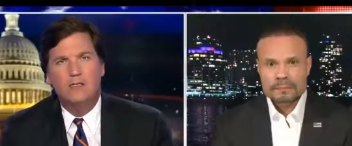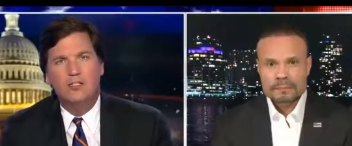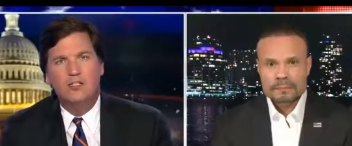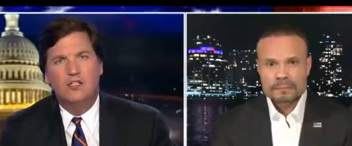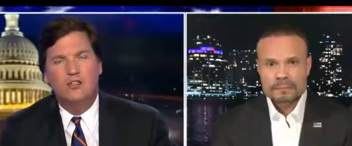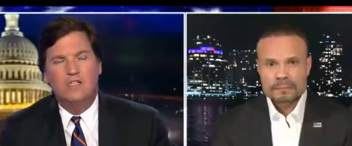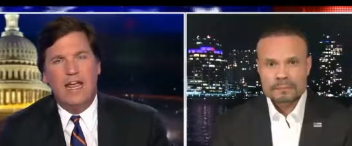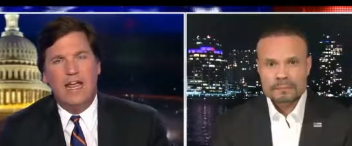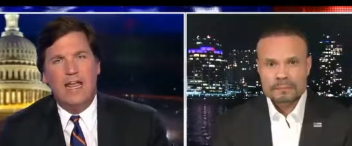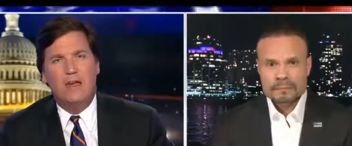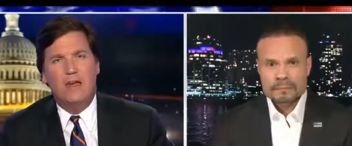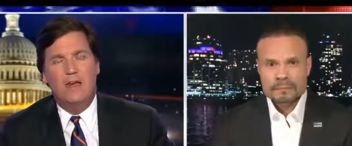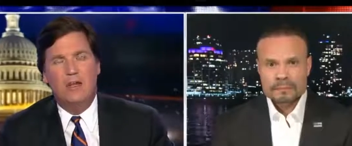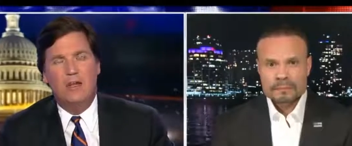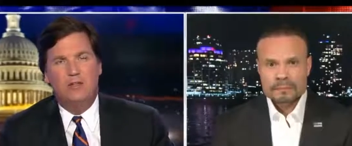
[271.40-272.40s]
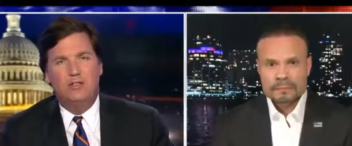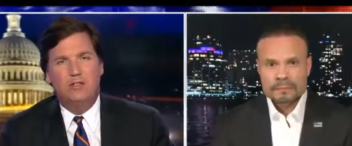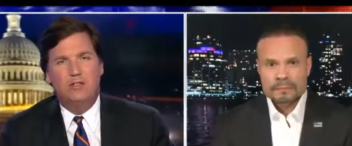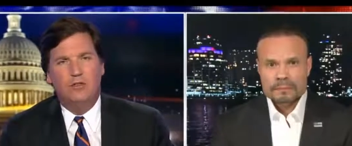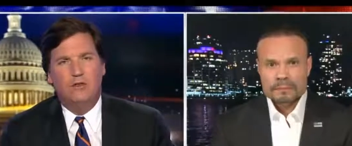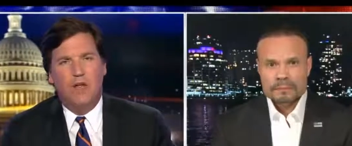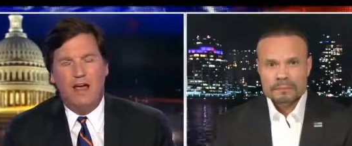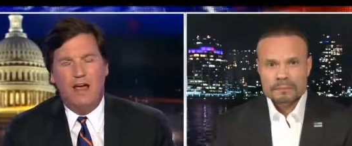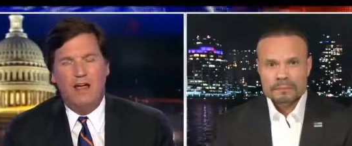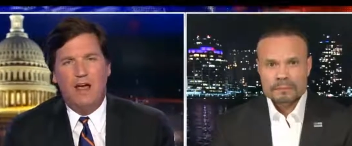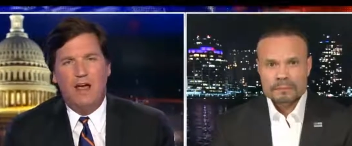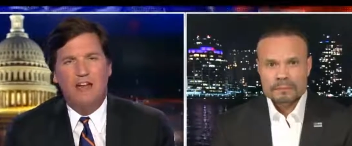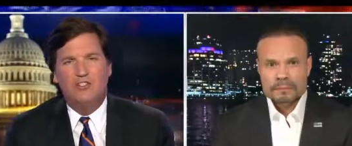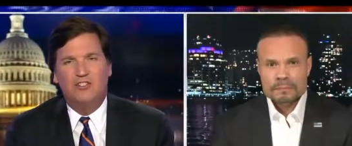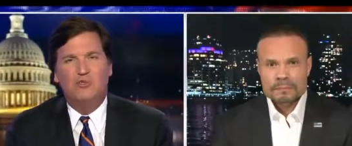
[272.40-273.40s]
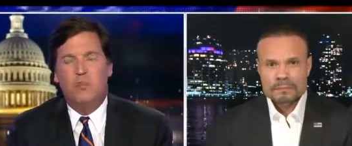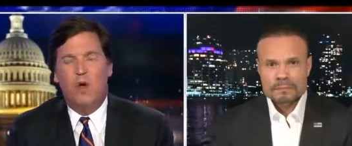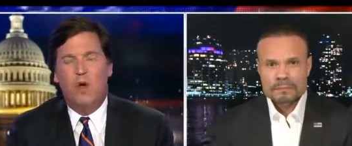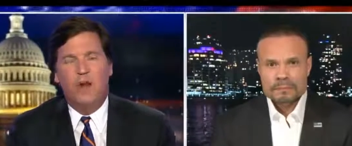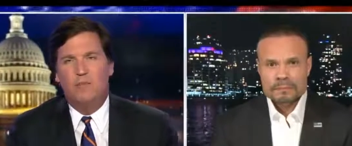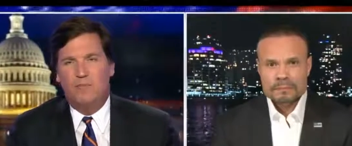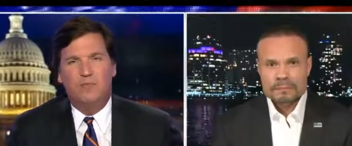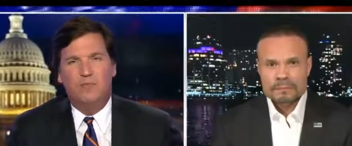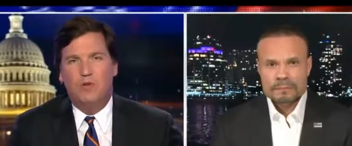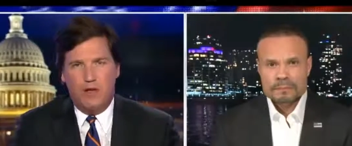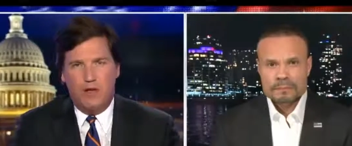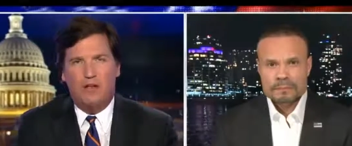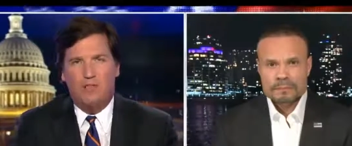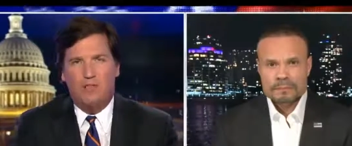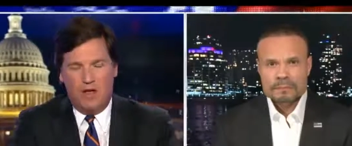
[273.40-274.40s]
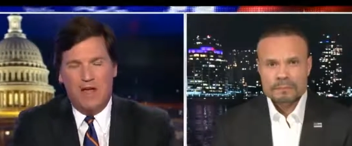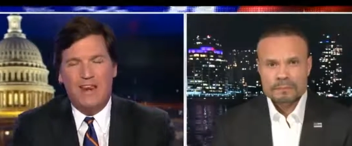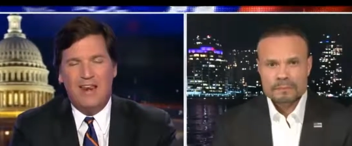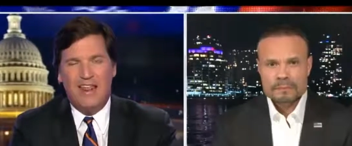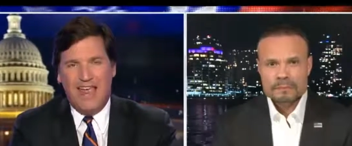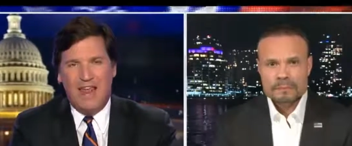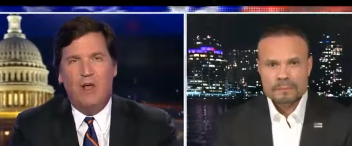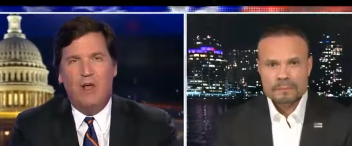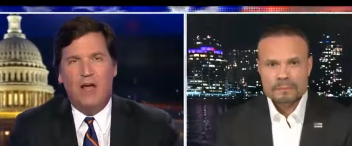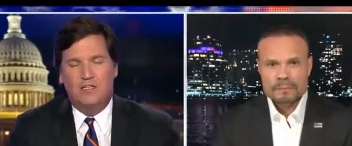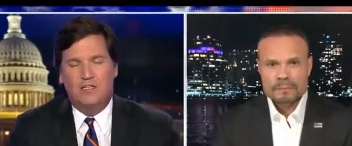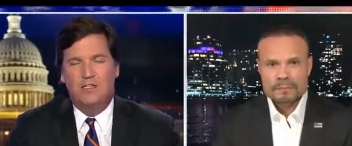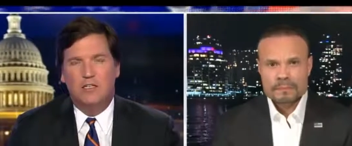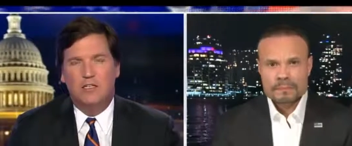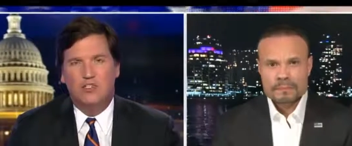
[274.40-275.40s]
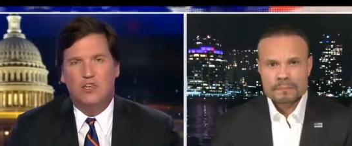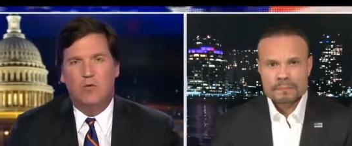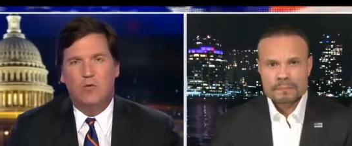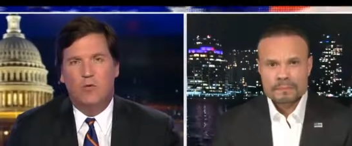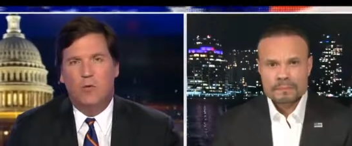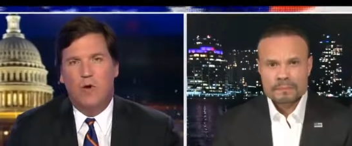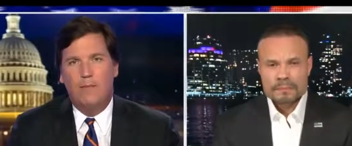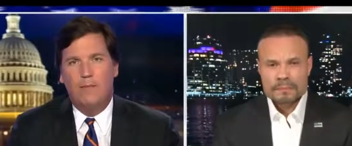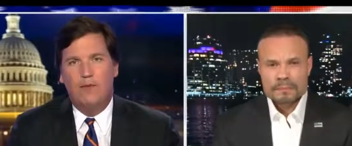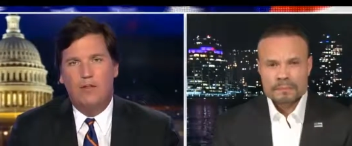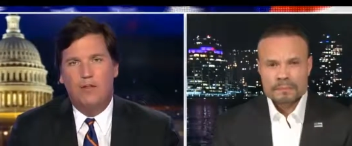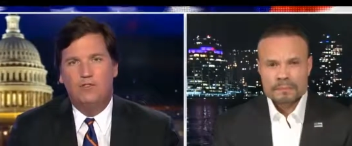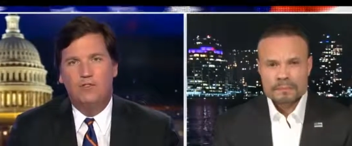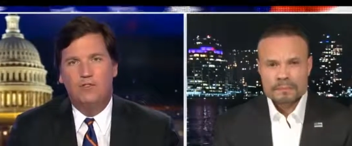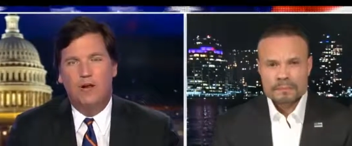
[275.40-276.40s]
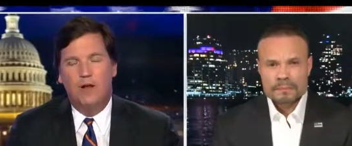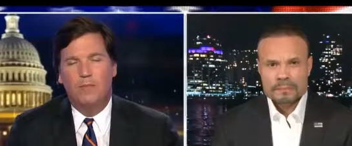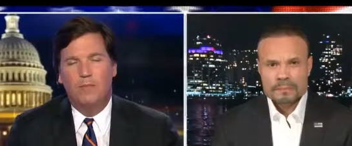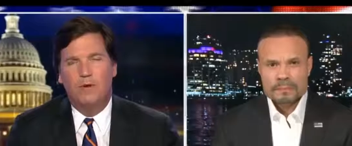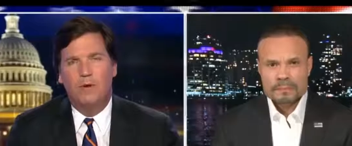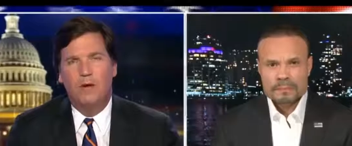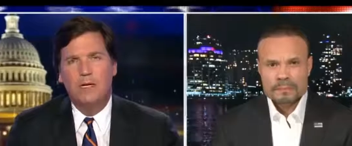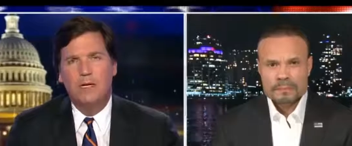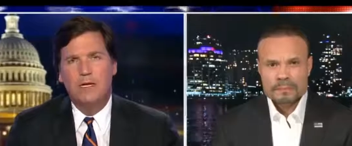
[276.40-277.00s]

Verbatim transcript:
Speaker 1: so, Dan, I, I just want to uh, uh, analyze this in a sober way. I'm getting a little spun up here.